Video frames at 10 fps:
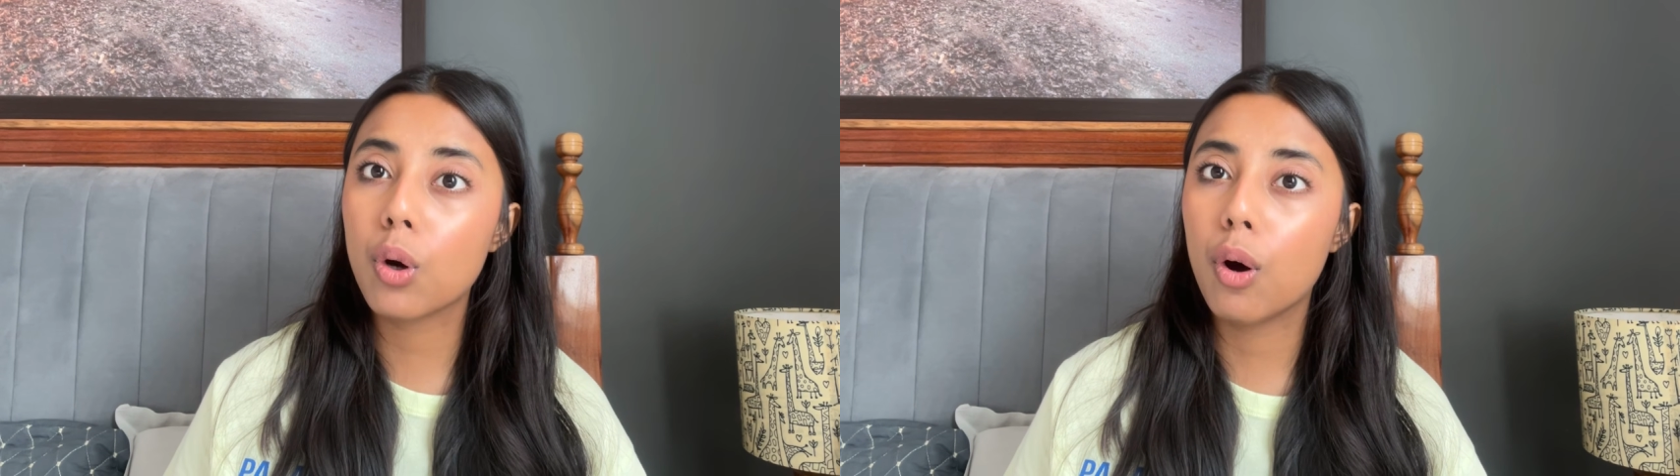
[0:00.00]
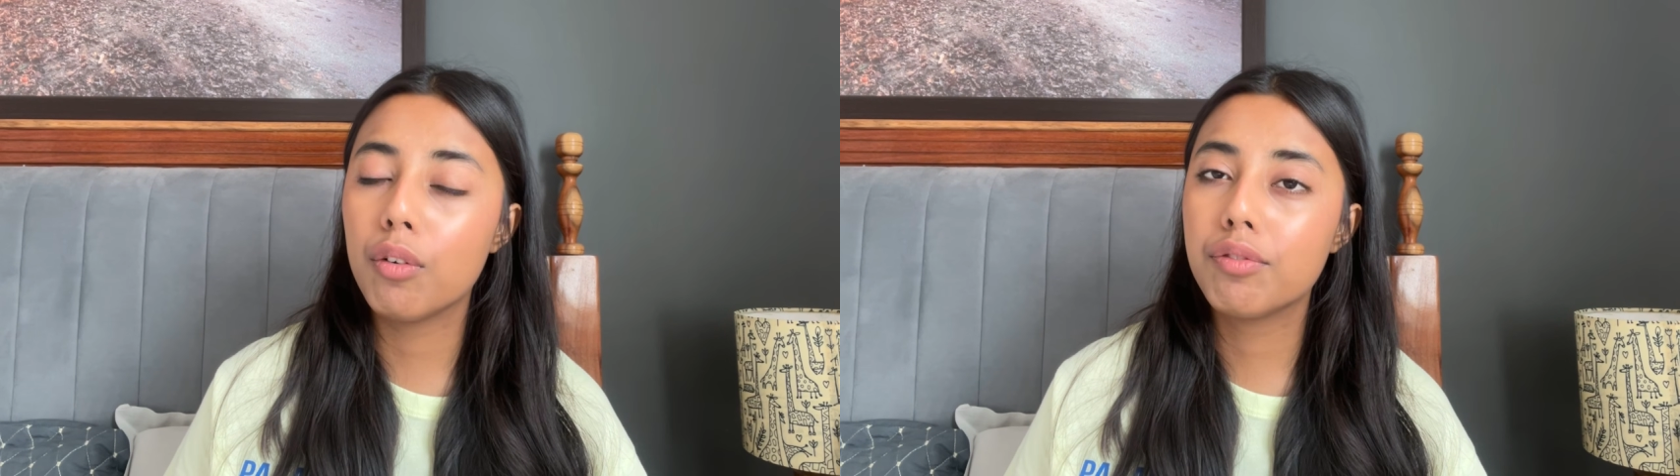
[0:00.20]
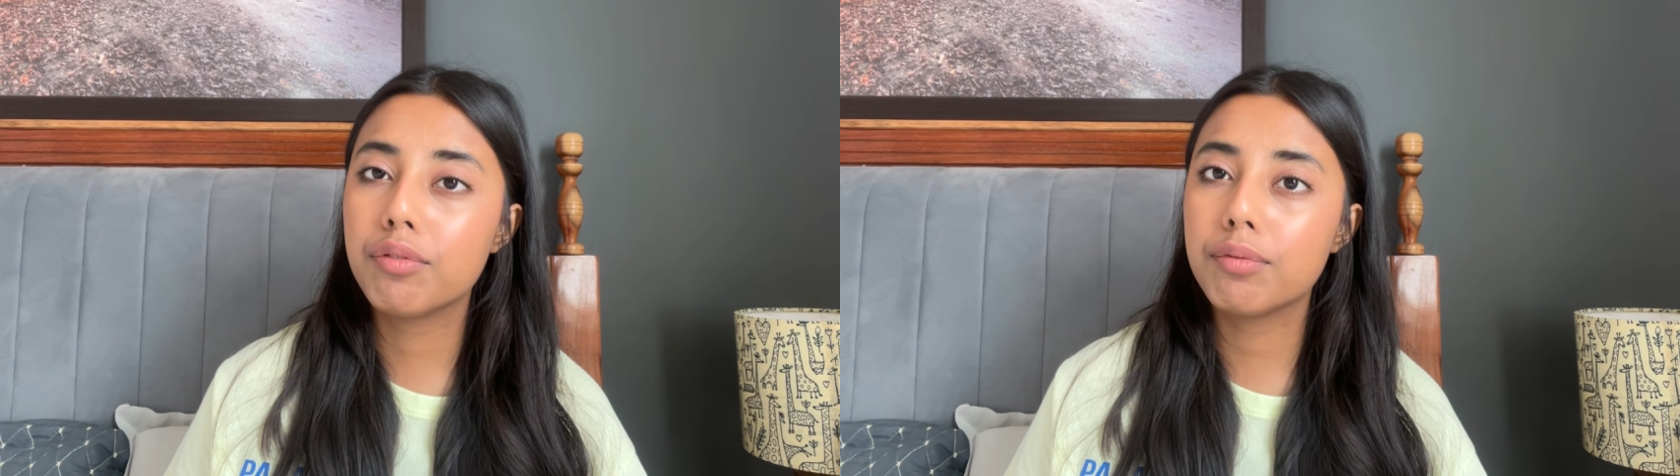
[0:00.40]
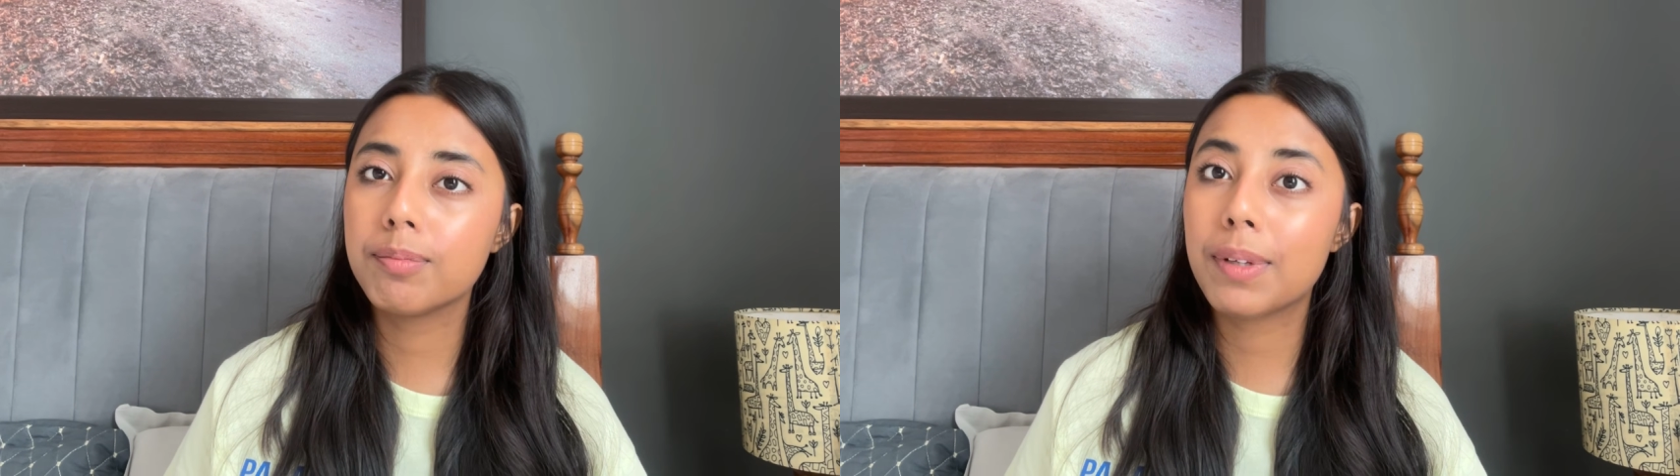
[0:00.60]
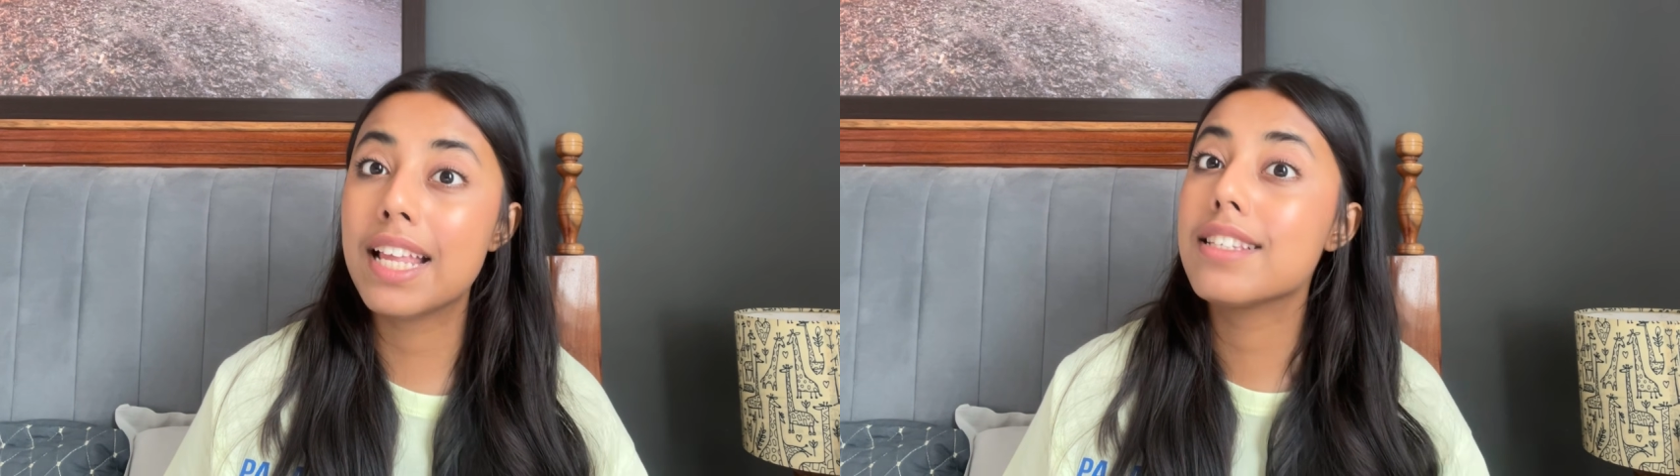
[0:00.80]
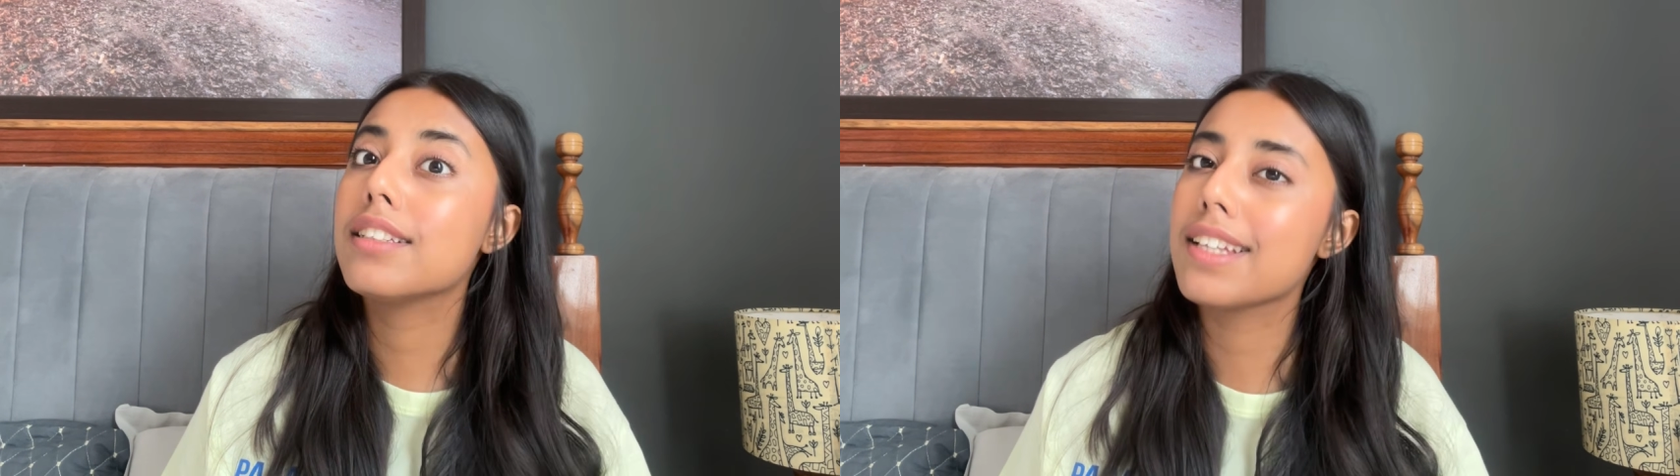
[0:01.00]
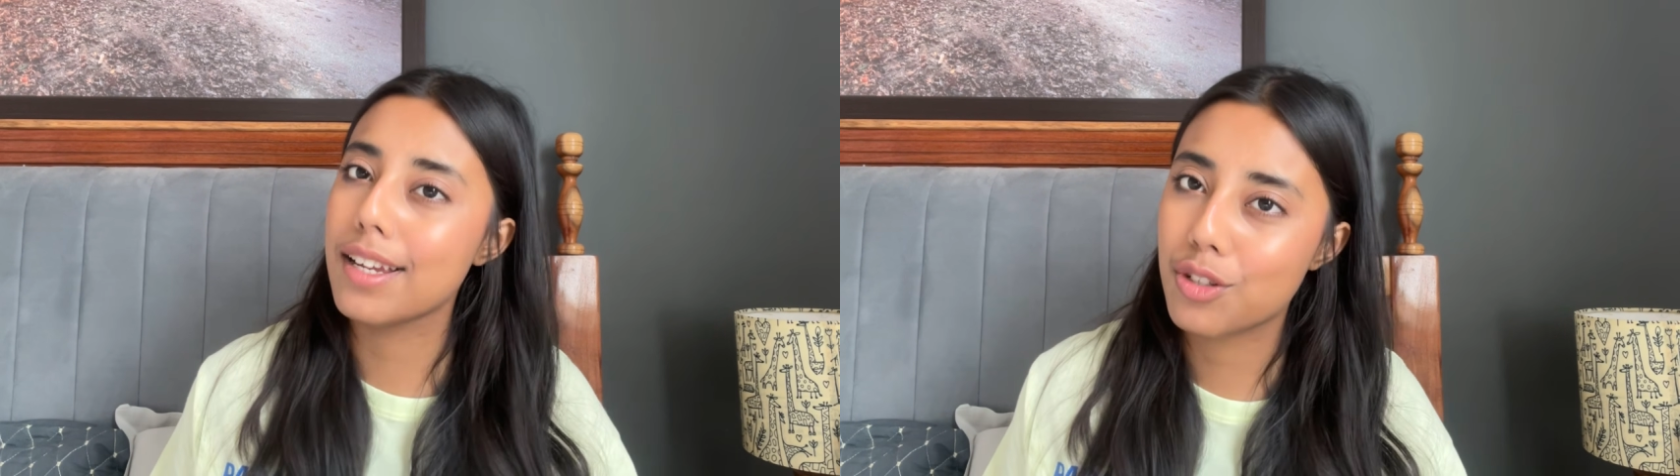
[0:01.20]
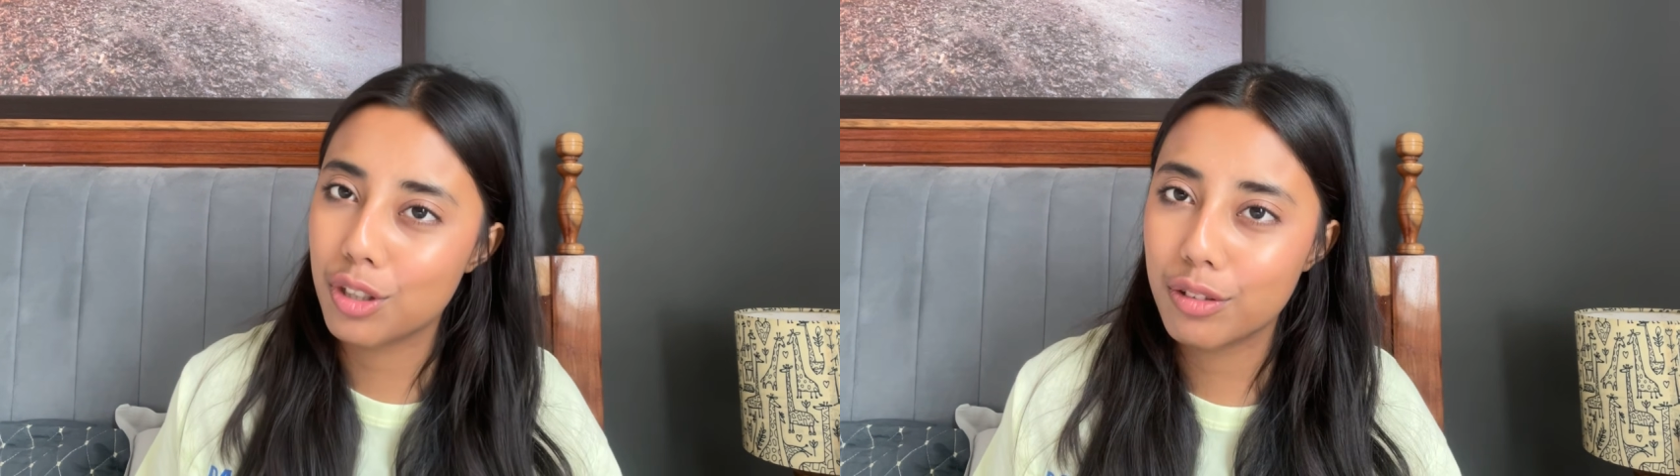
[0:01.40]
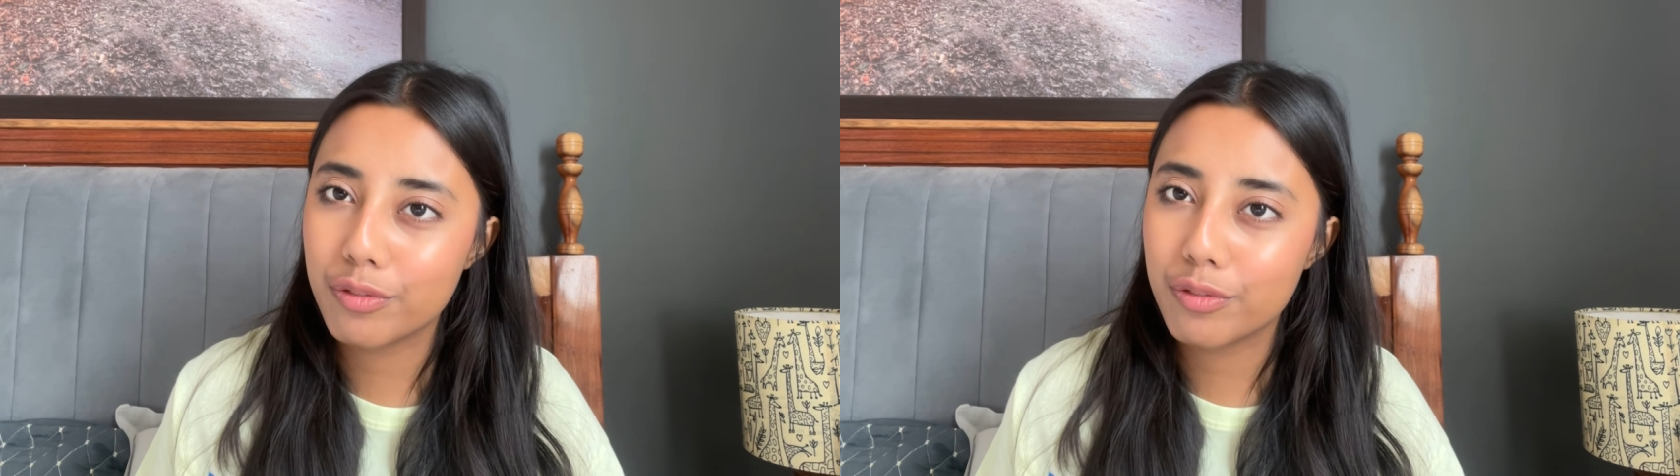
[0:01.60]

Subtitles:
of presentation.